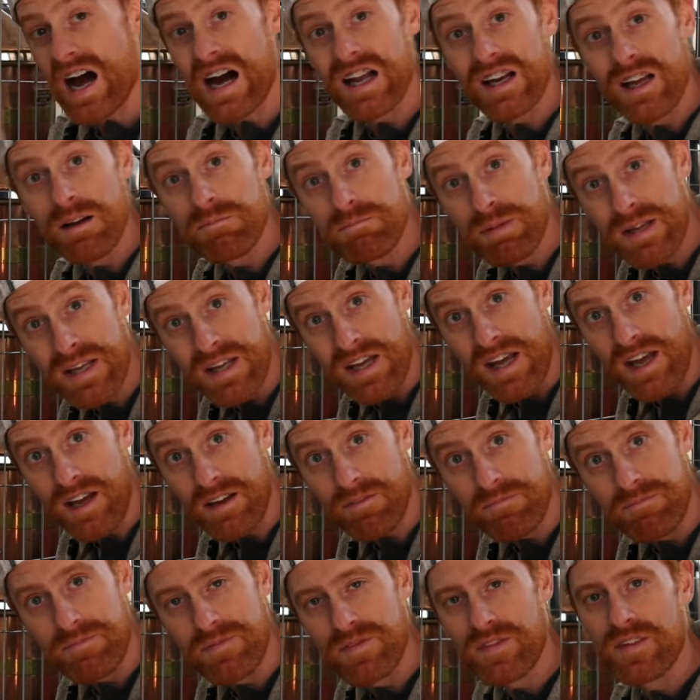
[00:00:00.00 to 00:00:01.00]

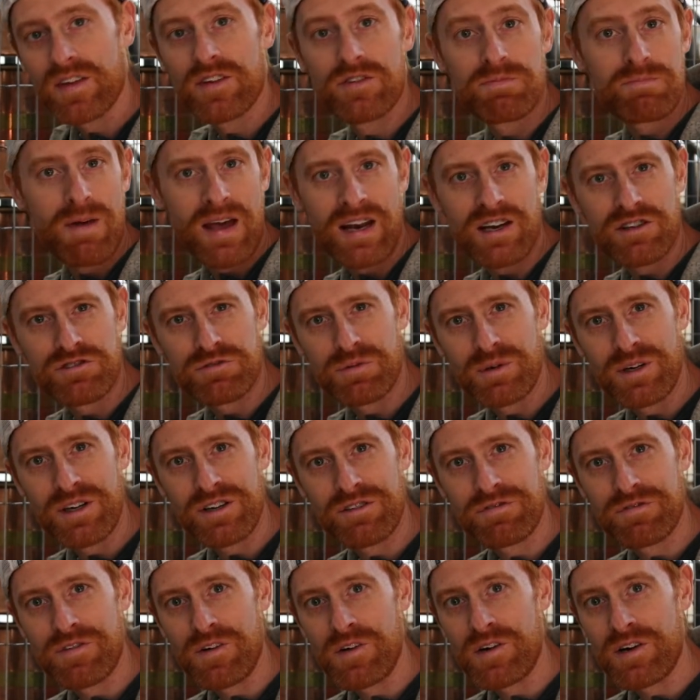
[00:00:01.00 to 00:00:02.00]
Alambique, the Spanish
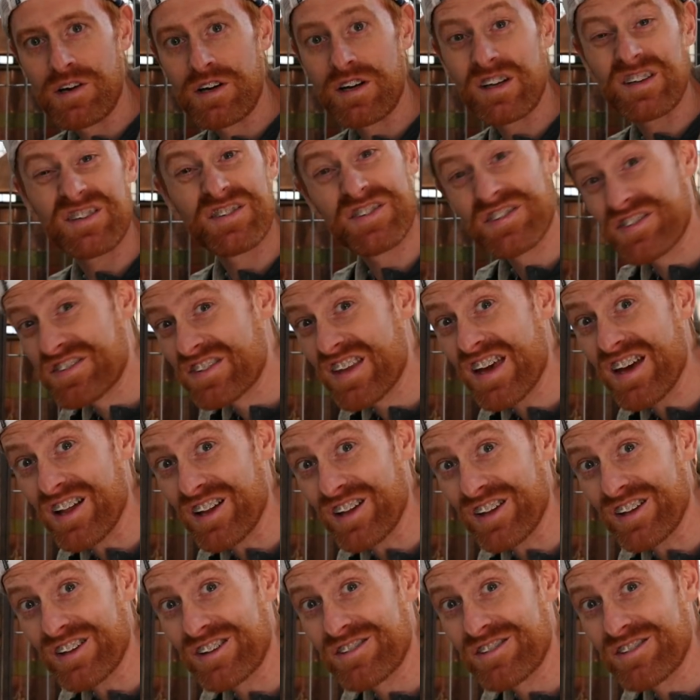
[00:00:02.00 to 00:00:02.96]
word for still.